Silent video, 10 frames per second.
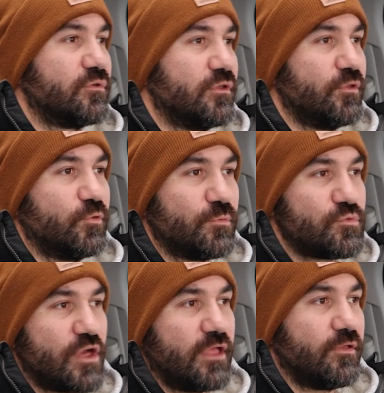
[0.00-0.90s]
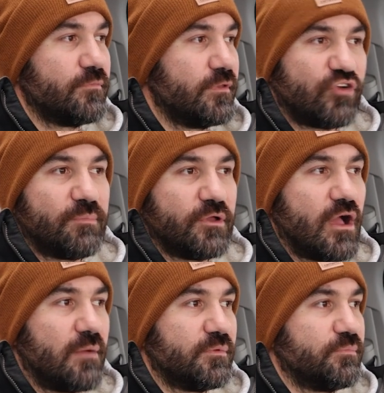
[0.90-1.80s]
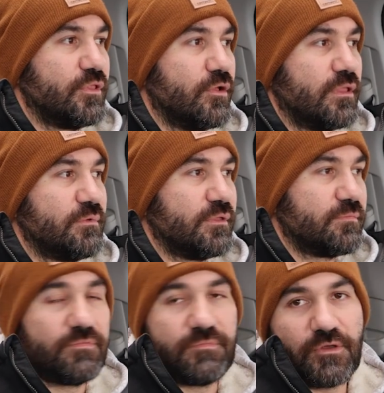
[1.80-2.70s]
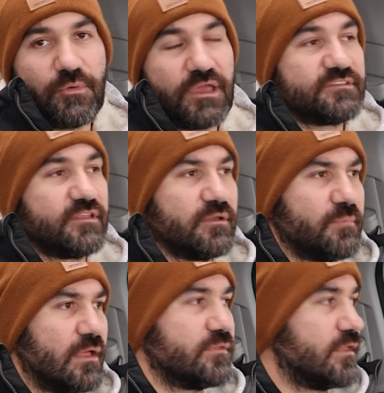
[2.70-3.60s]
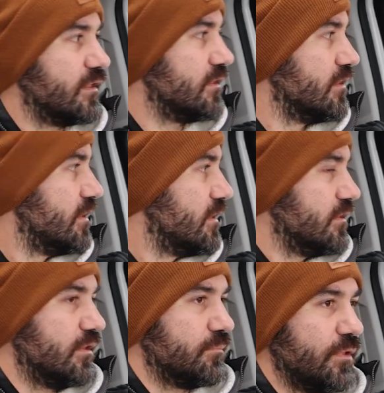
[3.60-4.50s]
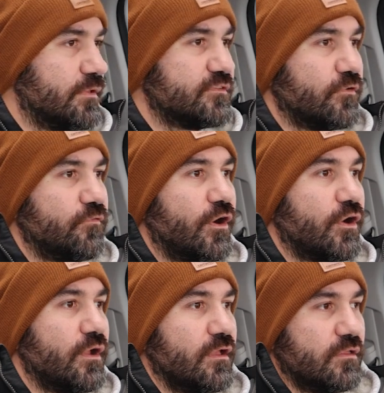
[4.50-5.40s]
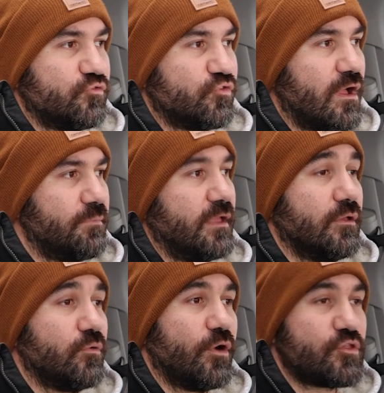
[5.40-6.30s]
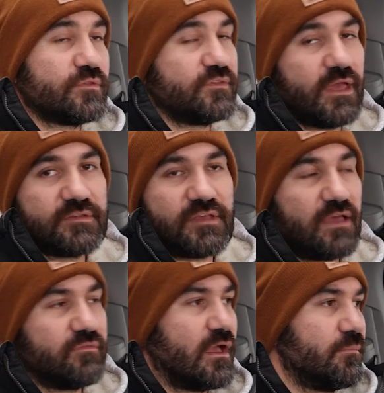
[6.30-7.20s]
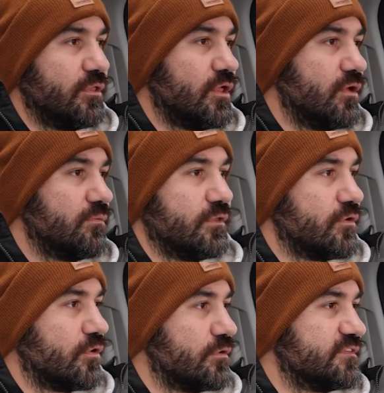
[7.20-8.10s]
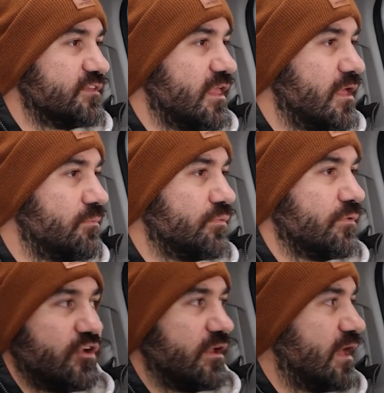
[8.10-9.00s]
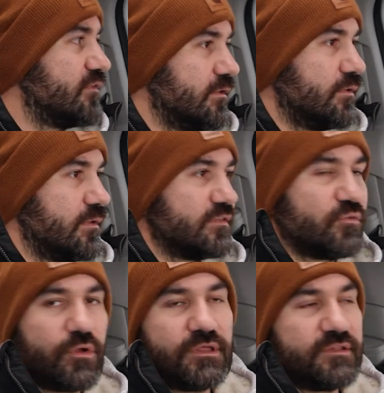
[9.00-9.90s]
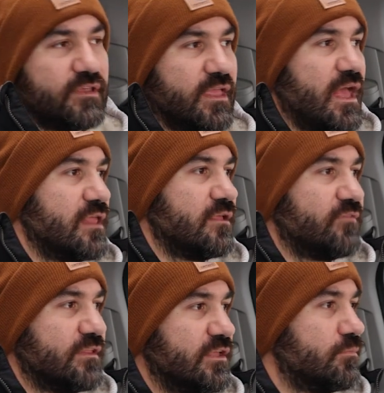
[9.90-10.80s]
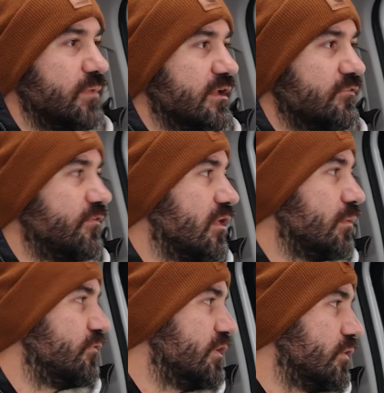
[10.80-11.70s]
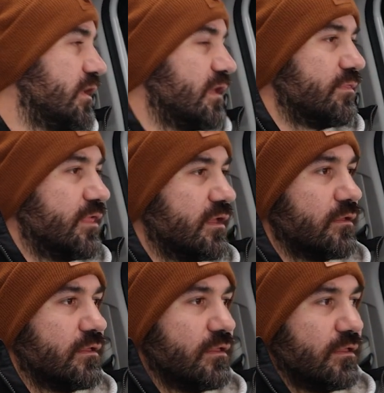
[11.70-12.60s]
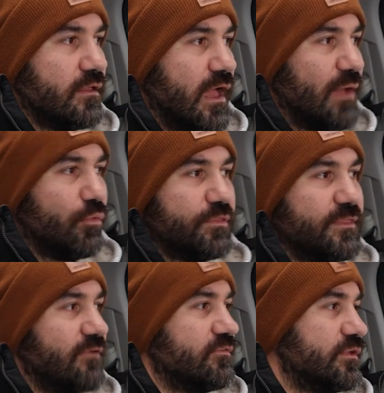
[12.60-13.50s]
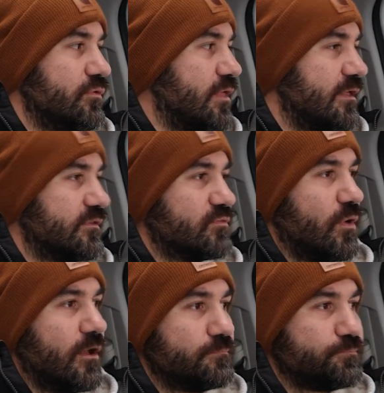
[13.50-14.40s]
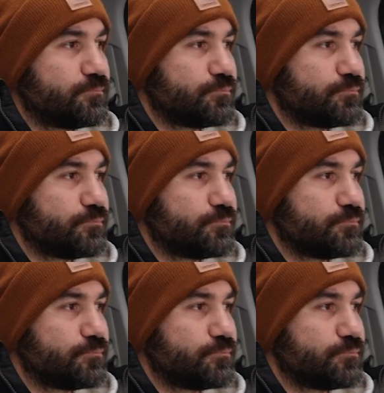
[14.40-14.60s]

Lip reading: to the YouTube channel. Drop me a comment below. Let me know what you guys think about the, you know, build so far. Drop any questions you guys have down below, the current setup. Try and answer, you know, as quickly as I can. If I need to make a follow-up video on anything, I will definitely do that as well.